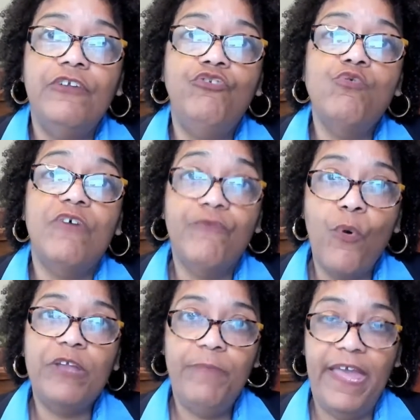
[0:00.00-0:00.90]
to
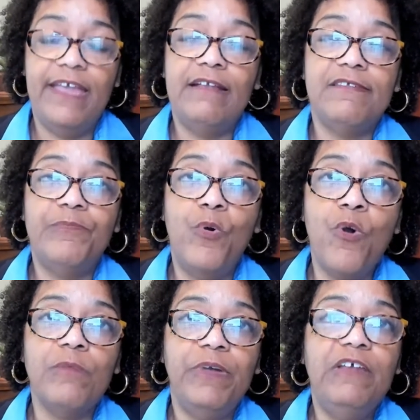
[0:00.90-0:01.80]
avoid paying
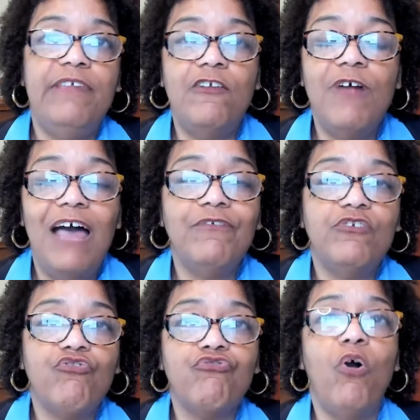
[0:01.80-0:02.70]
support because they don't have
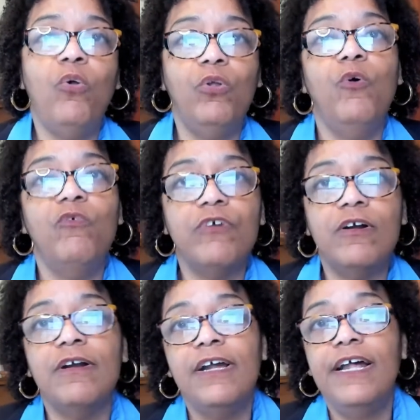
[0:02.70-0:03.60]
control over